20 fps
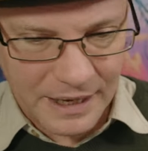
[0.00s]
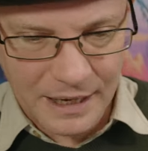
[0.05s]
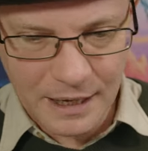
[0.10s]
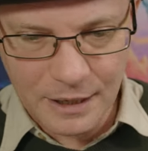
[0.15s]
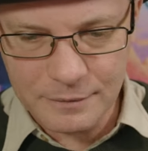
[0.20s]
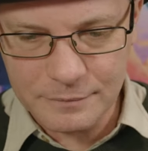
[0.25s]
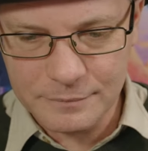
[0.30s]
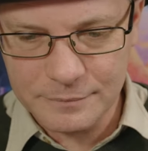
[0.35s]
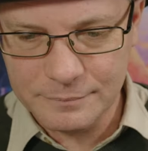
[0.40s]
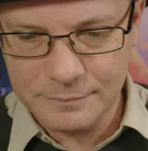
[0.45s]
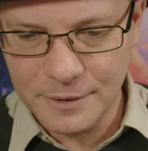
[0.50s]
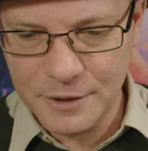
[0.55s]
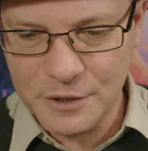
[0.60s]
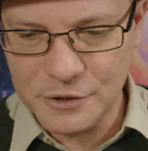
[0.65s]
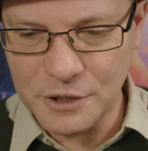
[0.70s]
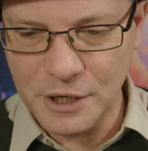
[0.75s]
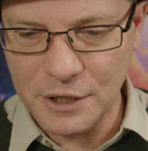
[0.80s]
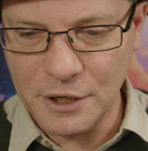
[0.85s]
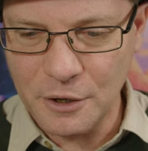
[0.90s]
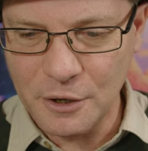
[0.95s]
that out
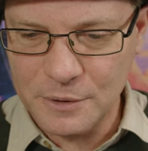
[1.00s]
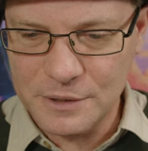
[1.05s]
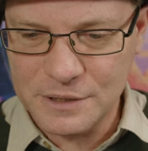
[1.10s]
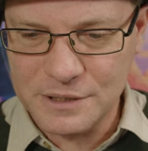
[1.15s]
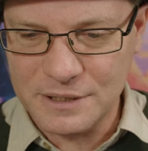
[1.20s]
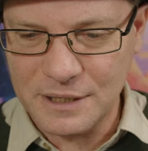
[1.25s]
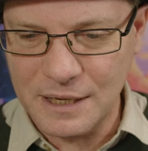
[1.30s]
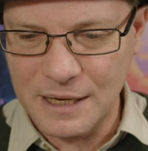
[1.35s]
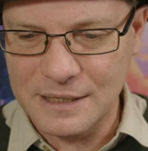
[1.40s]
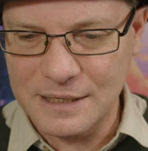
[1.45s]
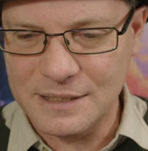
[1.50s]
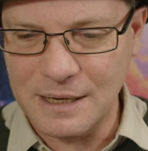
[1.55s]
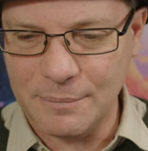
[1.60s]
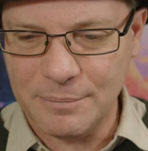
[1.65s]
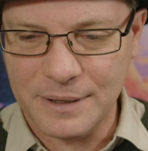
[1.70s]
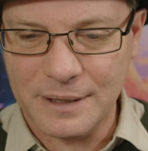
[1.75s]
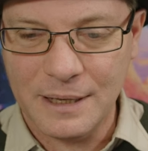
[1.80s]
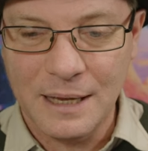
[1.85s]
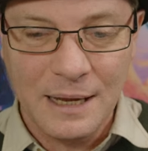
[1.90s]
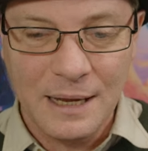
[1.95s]
because I know it's it's
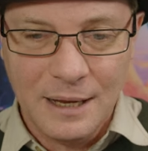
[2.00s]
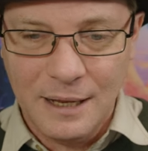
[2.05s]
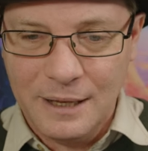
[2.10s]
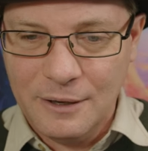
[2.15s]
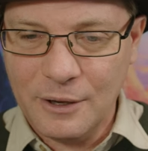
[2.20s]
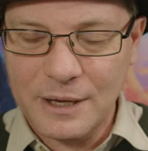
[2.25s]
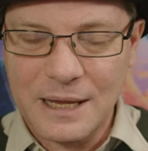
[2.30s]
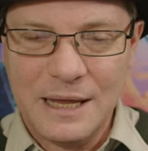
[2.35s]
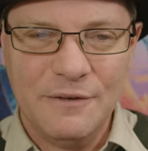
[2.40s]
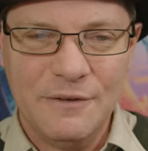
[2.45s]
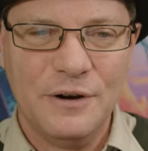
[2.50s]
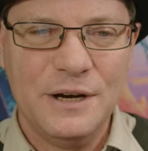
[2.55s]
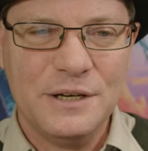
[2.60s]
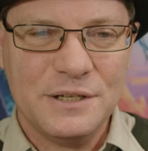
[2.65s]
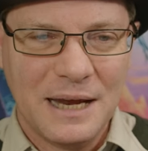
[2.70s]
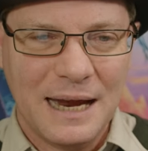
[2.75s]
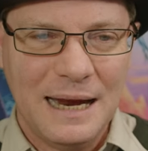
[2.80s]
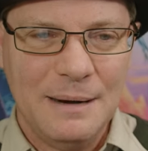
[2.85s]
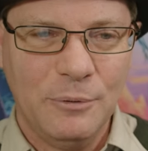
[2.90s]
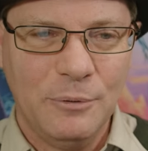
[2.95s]
something like every
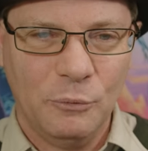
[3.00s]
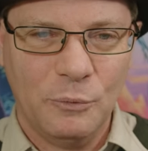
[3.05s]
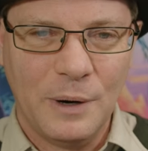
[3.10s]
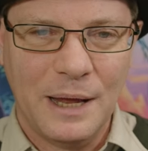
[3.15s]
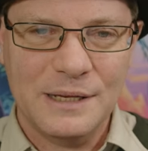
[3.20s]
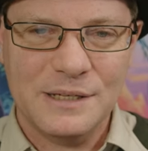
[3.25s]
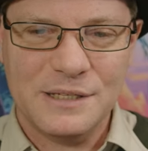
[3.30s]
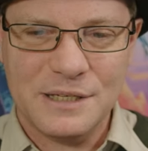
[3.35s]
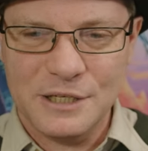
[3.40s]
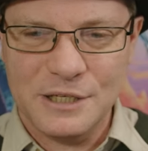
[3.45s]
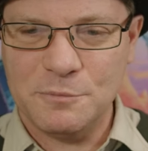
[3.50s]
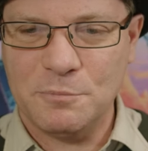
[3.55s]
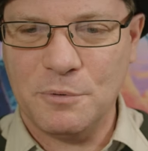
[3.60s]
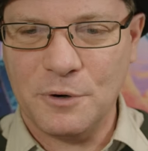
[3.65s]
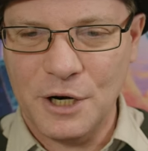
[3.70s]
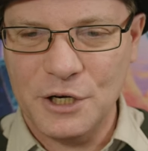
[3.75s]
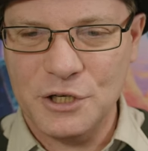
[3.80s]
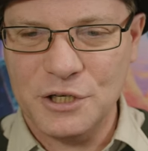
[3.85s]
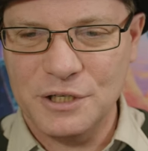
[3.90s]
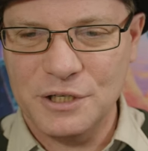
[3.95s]
table runs
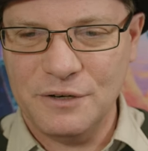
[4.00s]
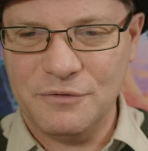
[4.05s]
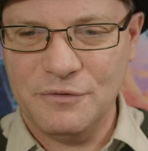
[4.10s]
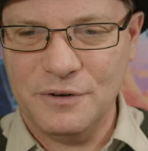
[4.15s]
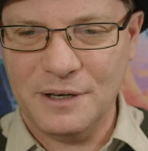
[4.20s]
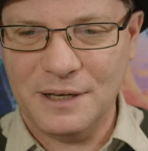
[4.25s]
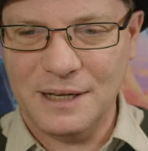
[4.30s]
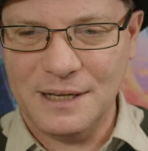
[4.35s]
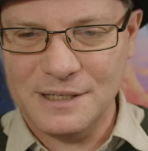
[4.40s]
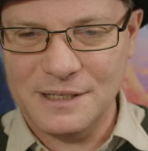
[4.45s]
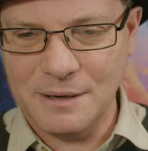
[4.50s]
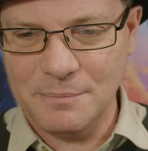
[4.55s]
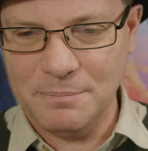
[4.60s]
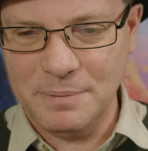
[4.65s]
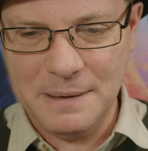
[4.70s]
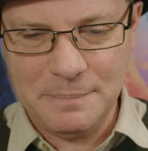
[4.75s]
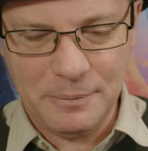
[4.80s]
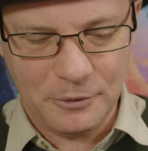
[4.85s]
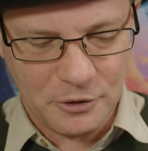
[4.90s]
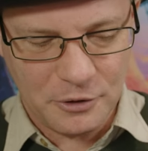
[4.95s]
inspiration differently. Some
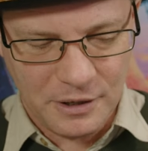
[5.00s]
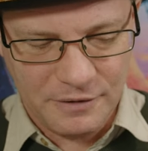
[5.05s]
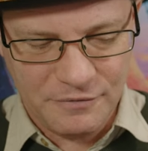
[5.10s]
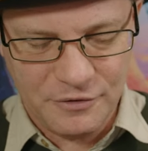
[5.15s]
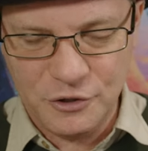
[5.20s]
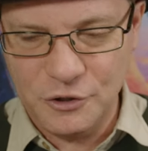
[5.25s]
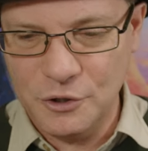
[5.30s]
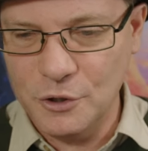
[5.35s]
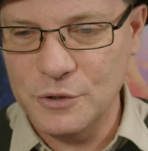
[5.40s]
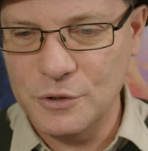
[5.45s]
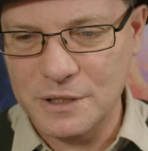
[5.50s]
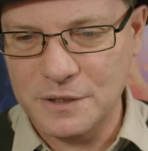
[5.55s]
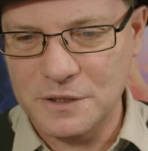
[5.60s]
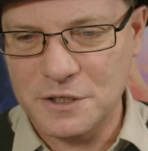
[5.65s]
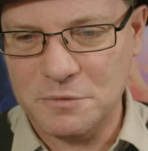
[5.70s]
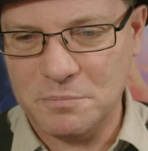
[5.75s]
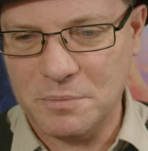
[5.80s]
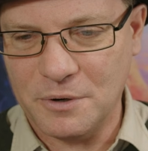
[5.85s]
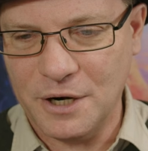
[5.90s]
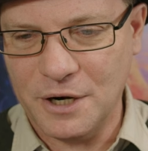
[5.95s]
people don't even use
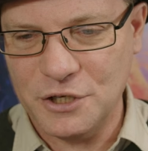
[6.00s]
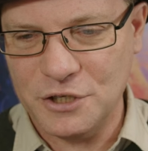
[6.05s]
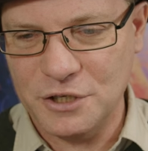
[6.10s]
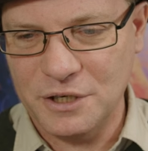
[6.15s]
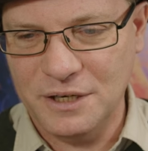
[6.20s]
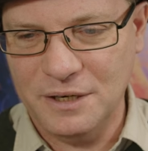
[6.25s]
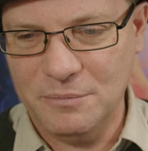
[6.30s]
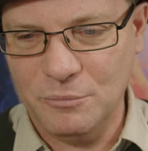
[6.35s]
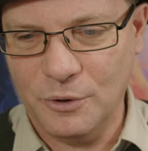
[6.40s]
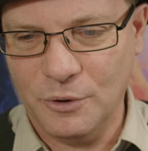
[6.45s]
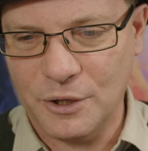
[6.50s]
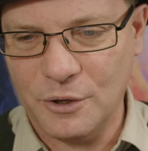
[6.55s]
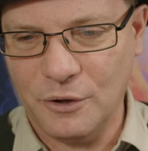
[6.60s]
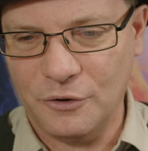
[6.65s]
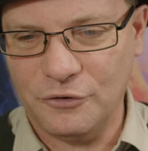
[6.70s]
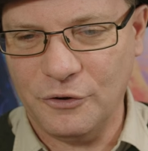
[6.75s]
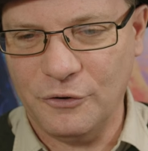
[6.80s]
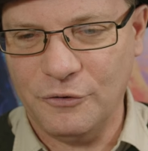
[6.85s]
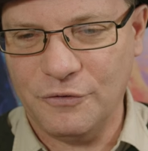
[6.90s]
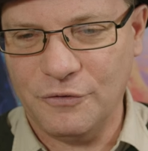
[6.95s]
inspiration anymore. They
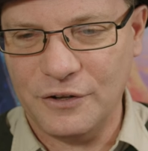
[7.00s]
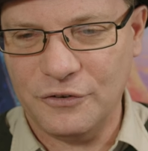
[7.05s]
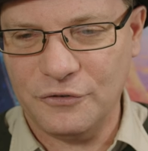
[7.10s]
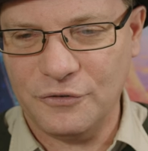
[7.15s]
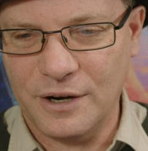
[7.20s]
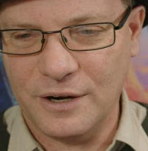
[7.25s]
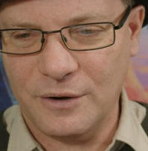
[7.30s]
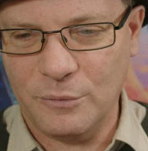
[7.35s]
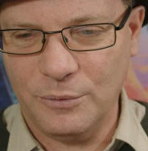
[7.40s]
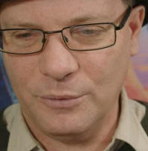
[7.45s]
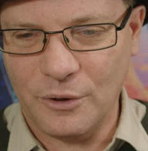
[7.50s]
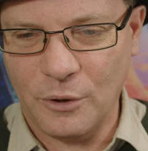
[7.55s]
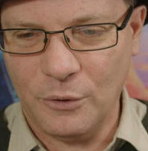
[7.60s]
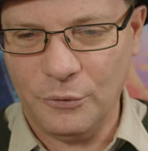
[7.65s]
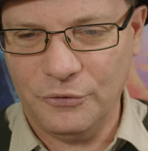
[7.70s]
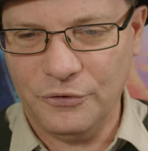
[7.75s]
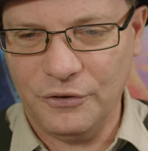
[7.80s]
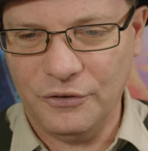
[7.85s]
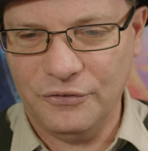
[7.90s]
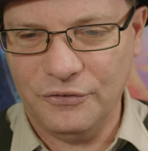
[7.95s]
got so frustrated with the
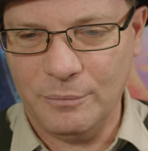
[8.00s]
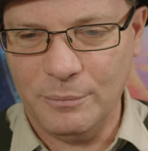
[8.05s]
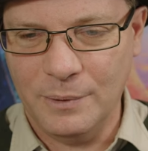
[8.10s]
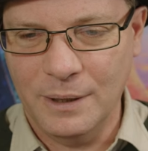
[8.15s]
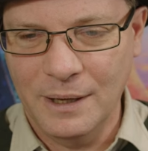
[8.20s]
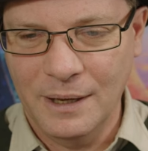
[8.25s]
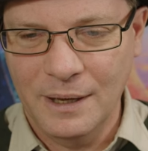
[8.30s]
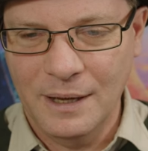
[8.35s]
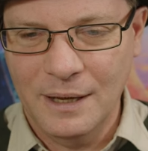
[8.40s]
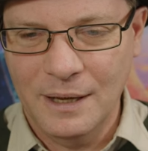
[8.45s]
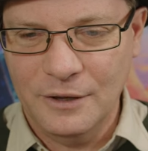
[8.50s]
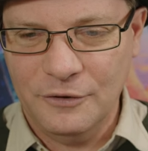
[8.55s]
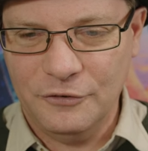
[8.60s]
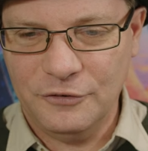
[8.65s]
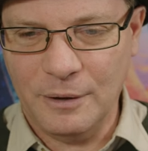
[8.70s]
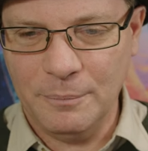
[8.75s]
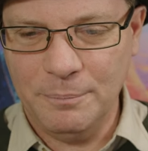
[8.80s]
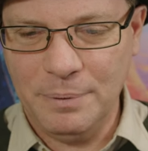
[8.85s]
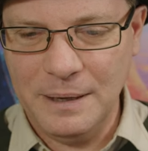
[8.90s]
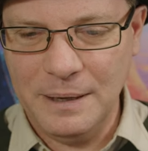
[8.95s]
whole system.
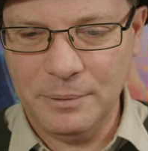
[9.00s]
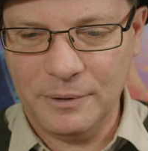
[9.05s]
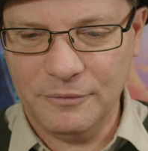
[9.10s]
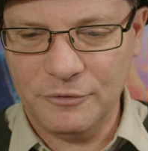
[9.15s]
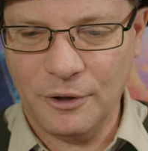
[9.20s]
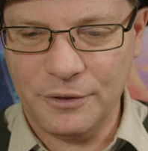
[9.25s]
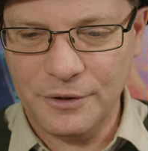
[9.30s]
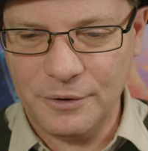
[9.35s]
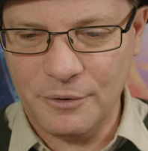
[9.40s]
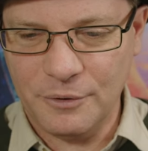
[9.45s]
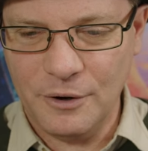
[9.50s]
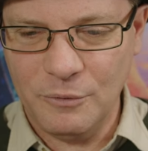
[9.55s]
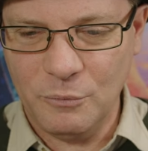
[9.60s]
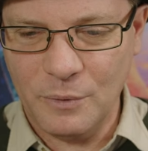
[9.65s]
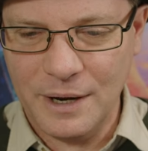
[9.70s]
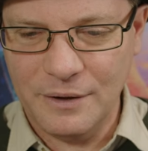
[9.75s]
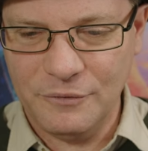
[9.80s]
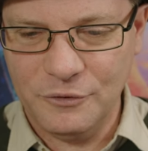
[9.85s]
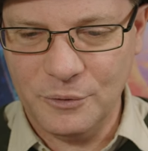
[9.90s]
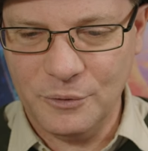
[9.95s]
Some people have got their
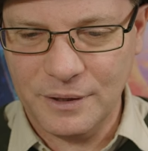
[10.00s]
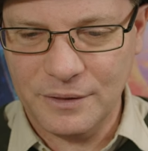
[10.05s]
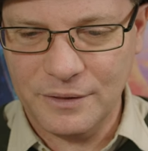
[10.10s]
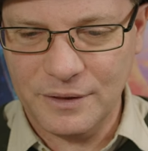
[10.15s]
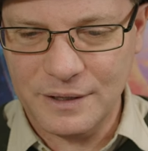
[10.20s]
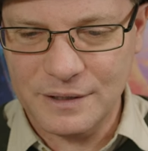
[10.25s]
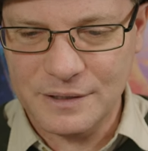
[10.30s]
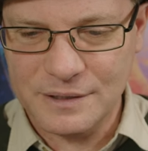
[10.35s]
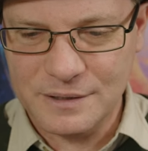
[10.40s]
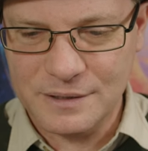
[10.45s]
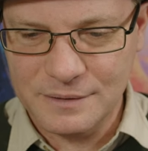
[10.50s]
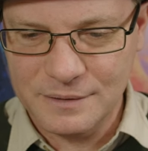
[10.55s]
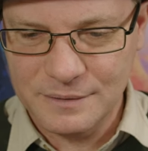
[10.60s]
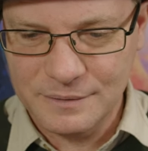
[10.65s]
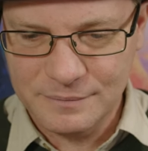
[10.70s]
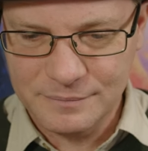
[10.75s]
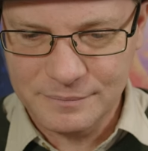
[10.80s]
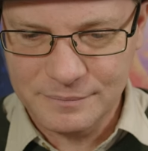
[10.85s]
own way of doing things.